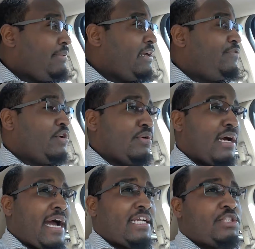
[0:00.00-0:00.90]
I mean, if you
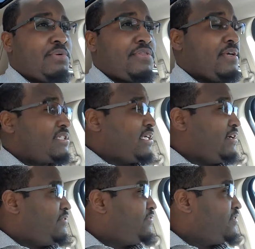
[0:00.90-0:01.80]
were honest with
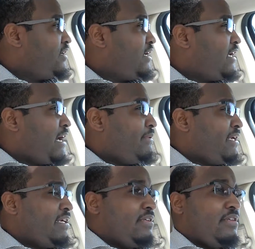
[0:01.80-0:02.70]
yourself, I
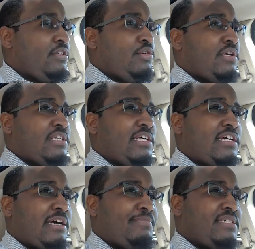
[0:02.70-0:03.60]
mean, you could
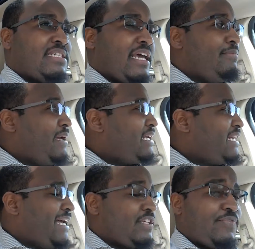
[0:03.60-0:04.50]
look up and say, man,
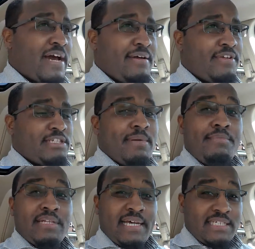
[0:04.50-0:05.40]
the last 5 years,
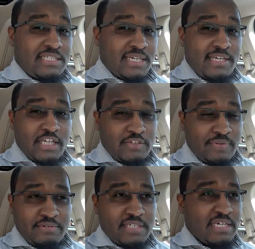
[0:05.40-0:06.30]
maybe the last 10 years,
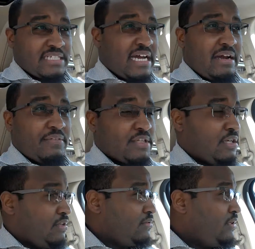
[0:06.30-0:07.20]
15 years, however
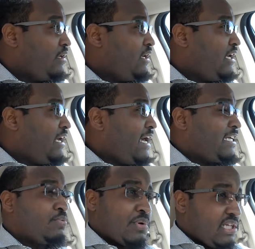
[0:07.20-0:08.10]
long,
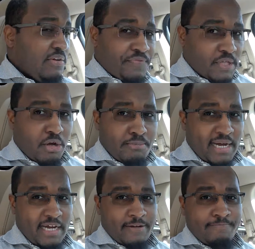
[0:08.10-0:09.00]
has really flown
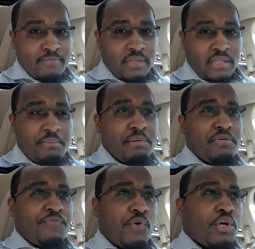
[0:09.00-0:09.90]
by. I
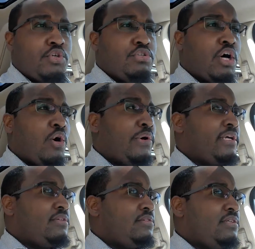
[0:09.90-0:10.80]
mean, before you know
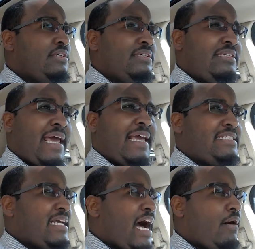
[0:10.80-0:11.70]
it,
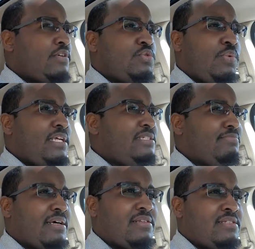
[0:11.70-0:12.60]
days, hours, weeks,
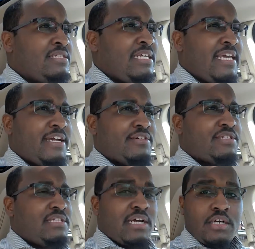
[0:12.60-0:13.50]
months,
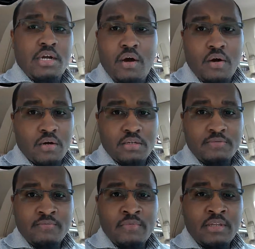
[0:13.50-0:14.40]
years, they're
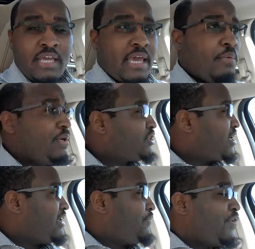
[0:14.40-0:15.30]
gone. And we're
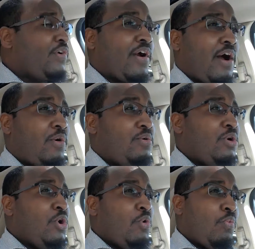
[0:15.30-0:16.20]
trying to figure out
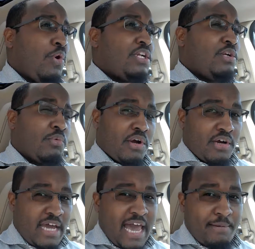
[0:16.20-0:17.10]
what in the
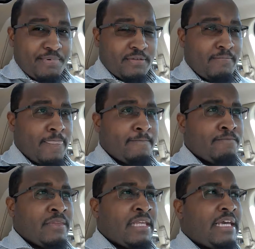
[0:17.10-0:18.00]
world happened.
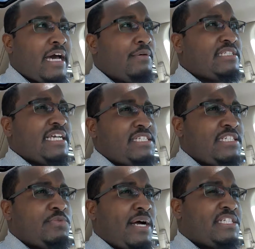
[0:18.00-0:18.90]
I was
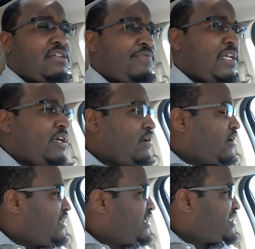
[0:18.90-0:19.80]
actually just watching the video
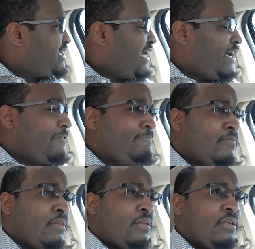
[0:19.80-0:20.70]
earlier today
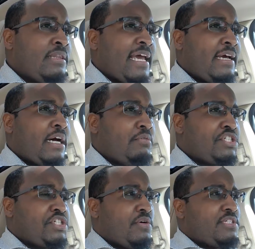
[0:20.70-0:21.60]
that
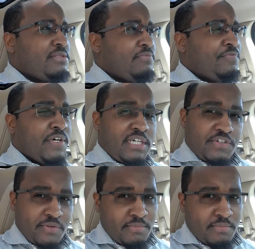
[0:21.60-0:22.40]
was showing some footage